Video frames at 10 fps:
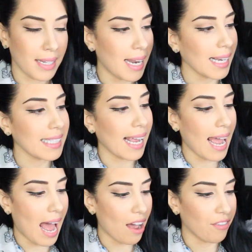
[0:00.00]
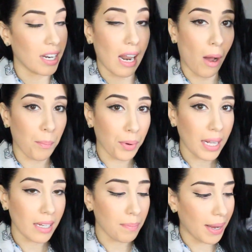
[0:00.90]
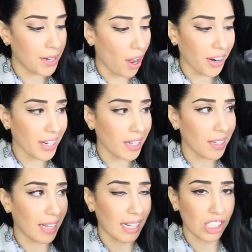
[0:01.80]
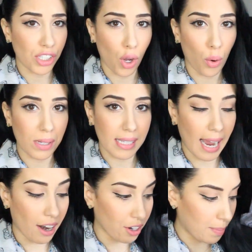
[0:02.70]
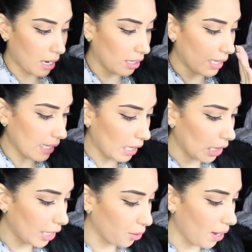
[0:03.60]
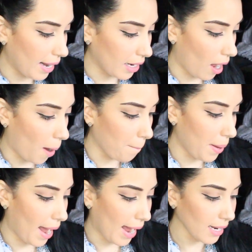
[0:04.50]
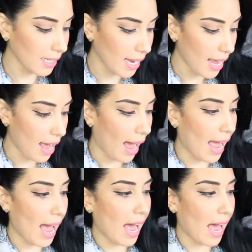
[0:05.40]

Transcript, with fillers: Next I have an umbrella by Nautica that I just always carry because it's little and compact. I